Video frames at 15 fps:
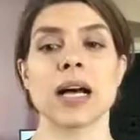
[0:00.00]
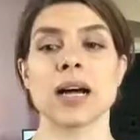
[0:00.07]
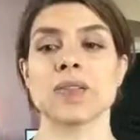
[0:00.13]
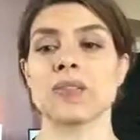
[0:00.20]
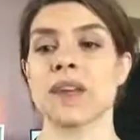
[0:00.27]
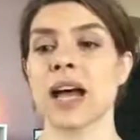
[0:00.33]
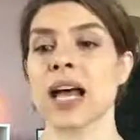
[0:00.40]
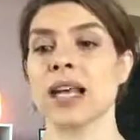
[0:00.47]

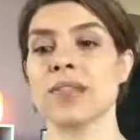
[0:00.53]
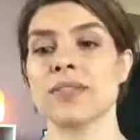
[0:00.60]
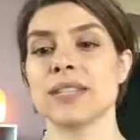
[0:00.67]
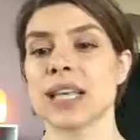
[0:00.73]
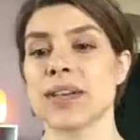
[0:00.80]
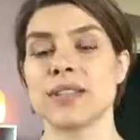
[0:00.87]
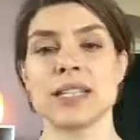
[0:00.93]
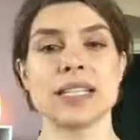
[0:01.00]
5,
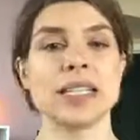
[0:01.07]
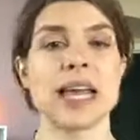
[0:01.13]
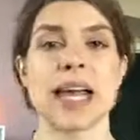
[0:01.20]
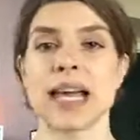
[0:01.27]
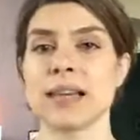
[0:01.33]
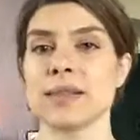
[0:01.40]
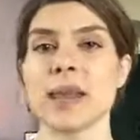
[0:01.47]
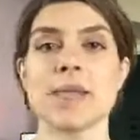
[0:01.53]
7,
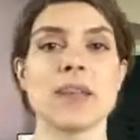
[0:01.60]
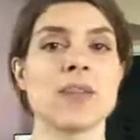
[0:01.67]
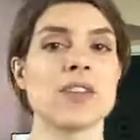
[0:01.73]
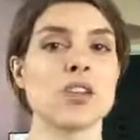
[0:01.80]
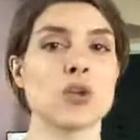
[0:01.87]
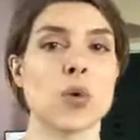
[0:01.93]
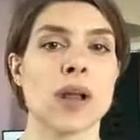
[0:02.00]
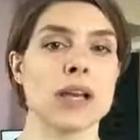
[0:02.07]
10, maybe
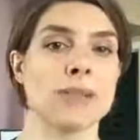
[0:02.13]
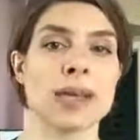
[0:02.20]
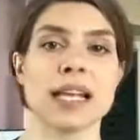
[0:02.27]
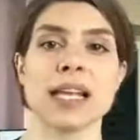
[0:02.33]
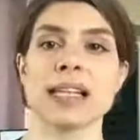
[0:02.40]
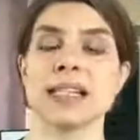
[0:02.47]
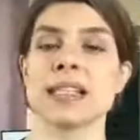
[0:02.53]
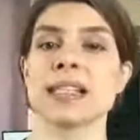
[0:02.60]
even 20
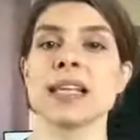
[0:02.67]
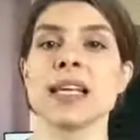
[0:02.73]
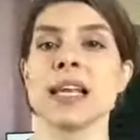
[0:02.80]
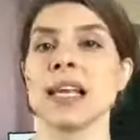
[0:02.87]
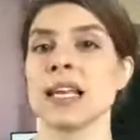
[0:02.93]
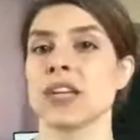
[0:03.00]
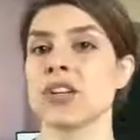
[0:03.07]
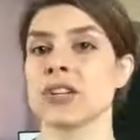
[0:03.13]
minutes.
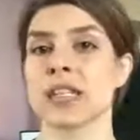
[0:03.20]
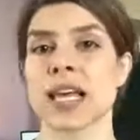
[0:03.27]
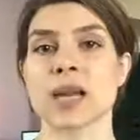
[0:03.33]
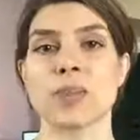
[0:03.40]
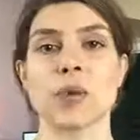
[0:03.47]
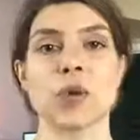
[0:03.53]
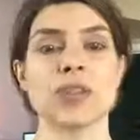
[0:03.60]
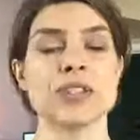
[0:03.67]
You just get a
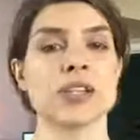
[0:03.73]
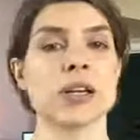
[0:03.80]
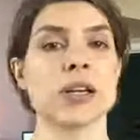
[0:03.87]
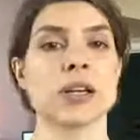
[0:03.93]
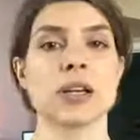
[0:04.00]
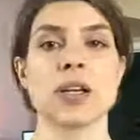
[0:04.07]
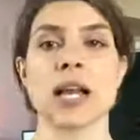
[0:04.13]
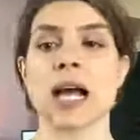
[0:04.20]

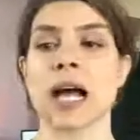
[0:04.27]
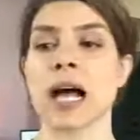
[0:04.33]
bolster.